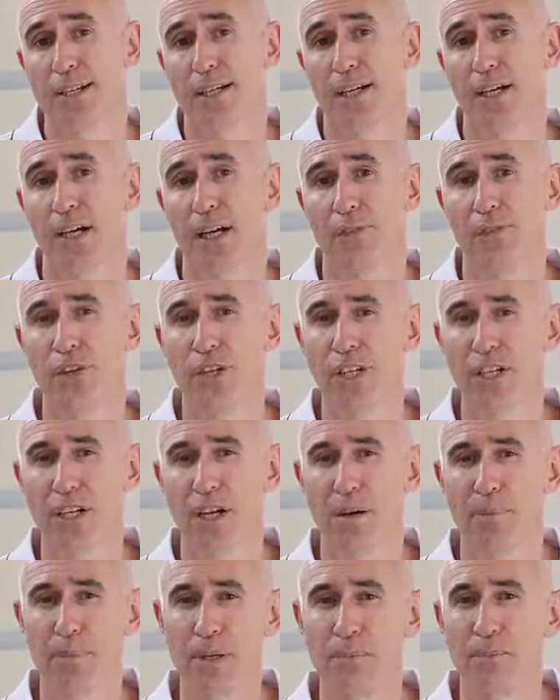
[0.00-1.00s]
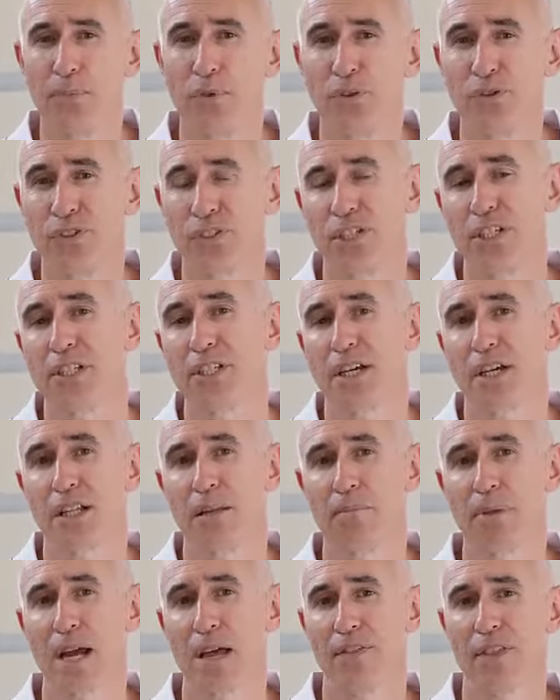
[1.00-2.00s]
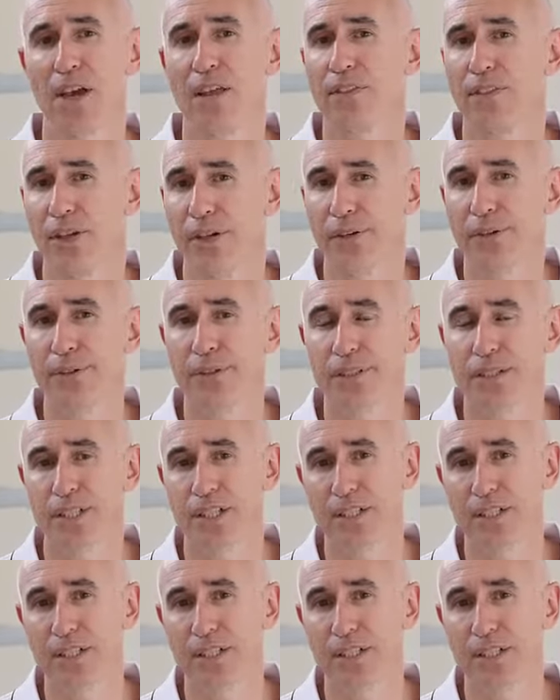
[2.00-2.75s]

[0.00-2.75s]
Uh, if you need to know a bit more detail about that though,